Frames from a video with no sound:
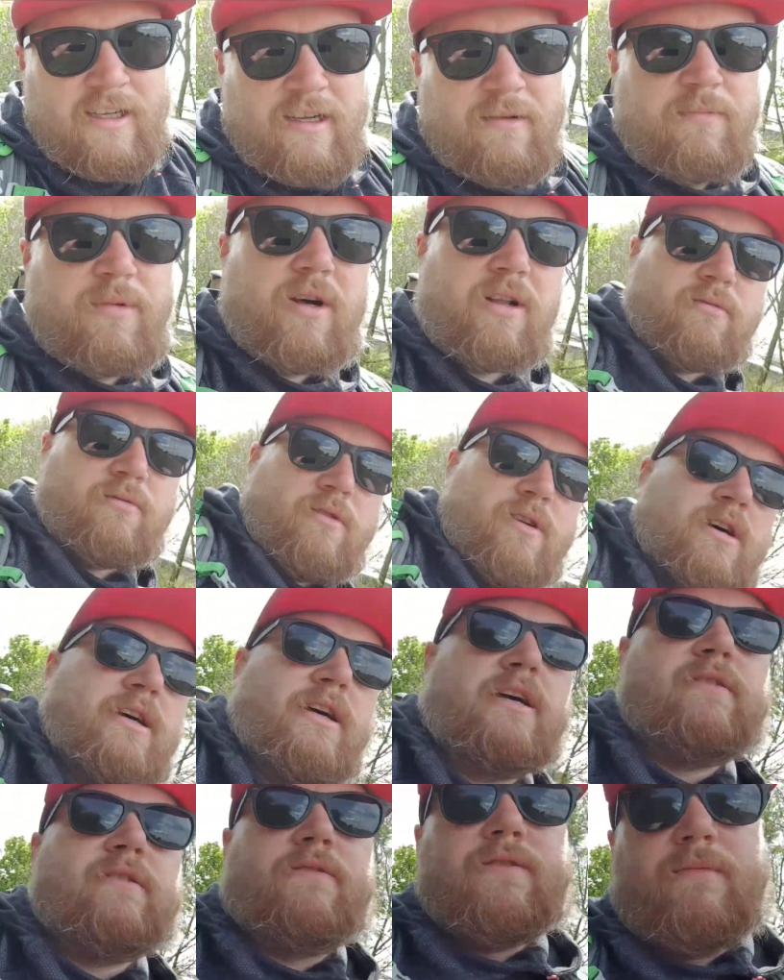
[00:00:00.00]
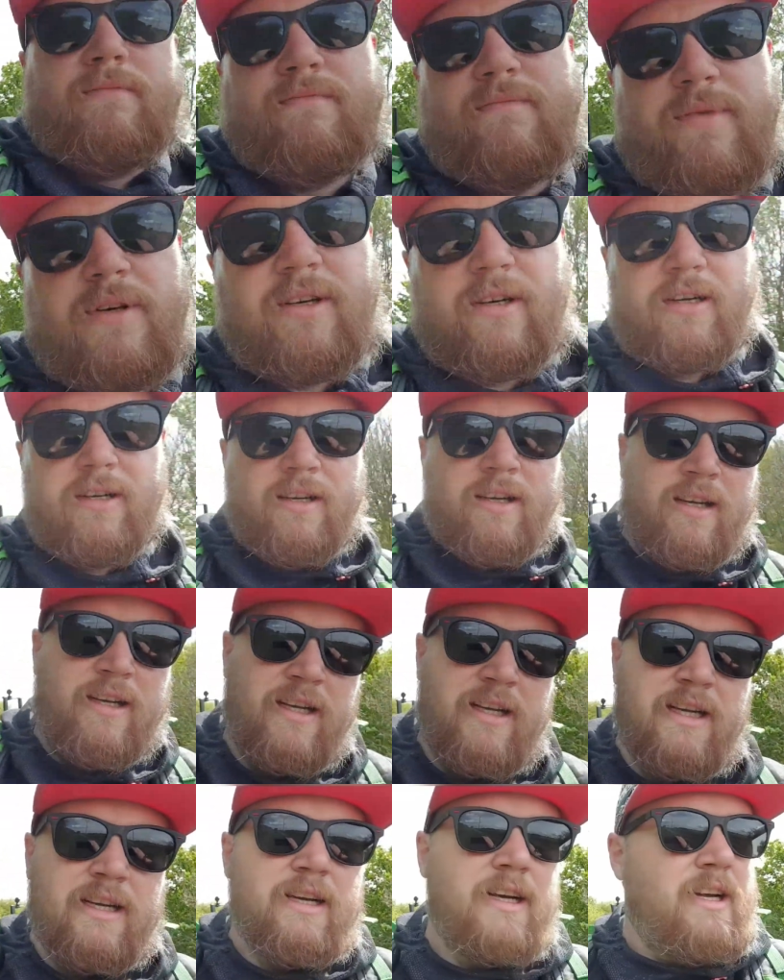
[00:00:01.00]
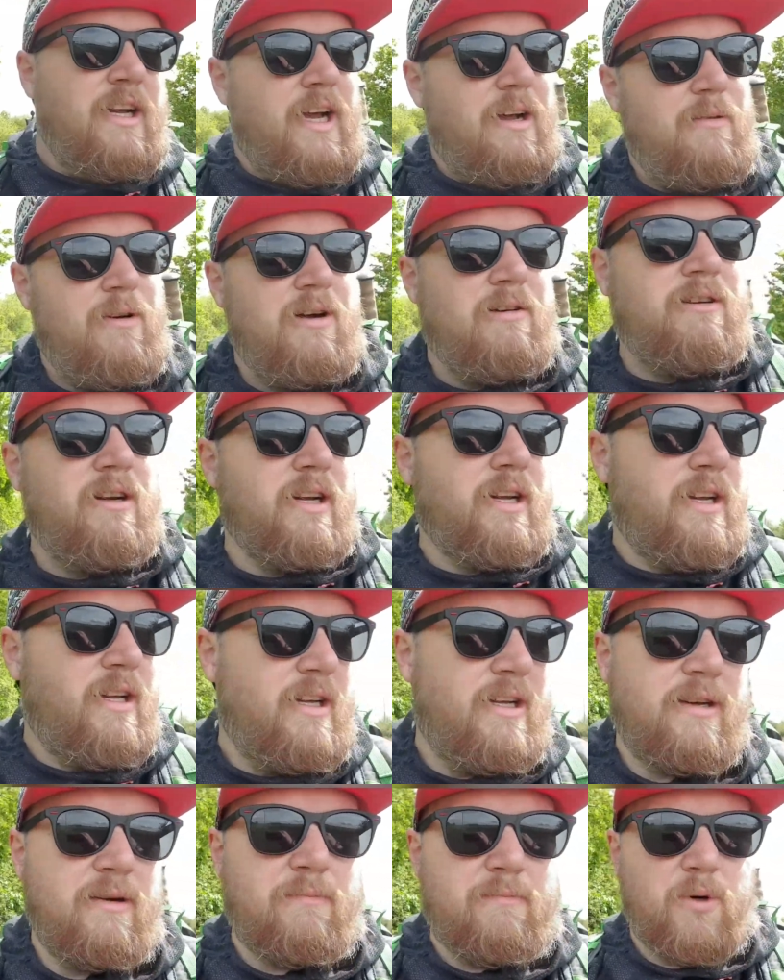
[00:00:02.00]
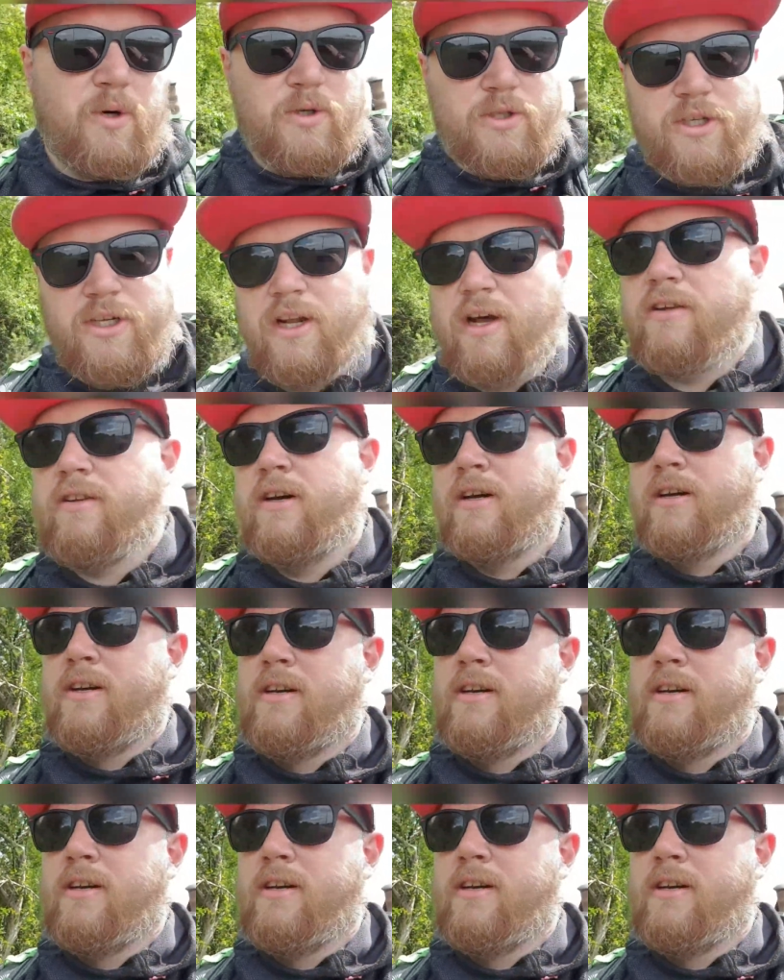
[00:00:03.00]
bottle of water, but I'm alright, pushing on.